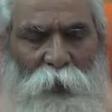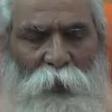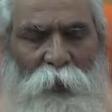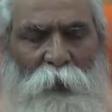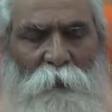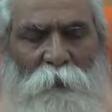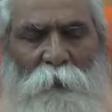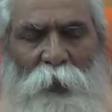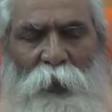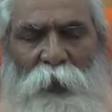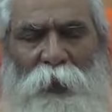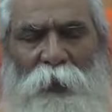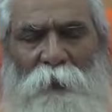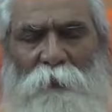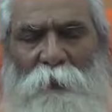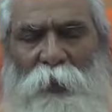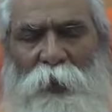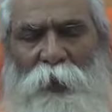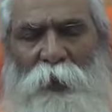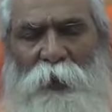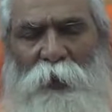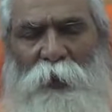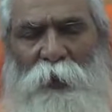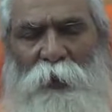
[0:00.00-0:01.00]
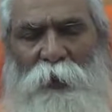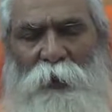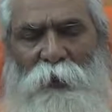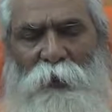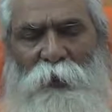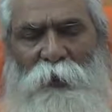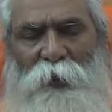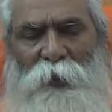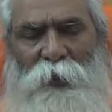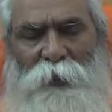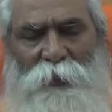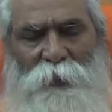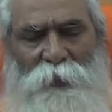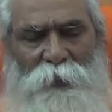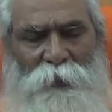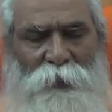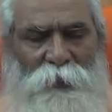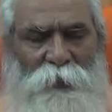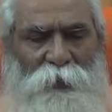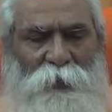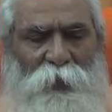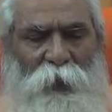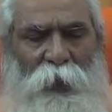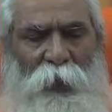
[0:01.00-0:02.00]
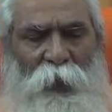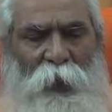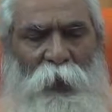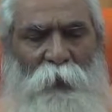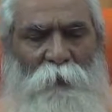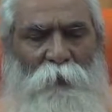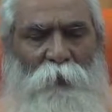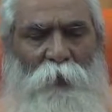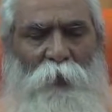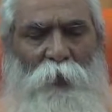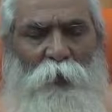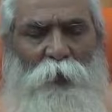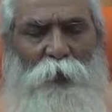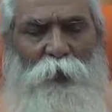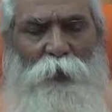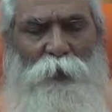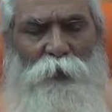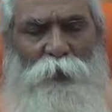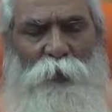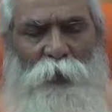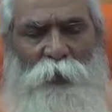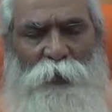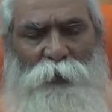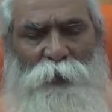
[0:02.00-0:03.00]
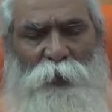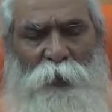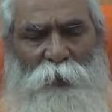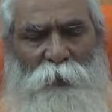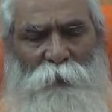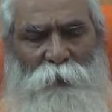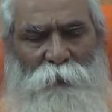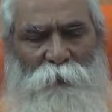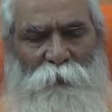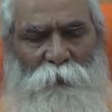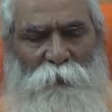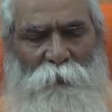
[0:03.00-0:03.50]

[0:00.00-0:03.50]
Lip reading: the many countries, they have no nutrition.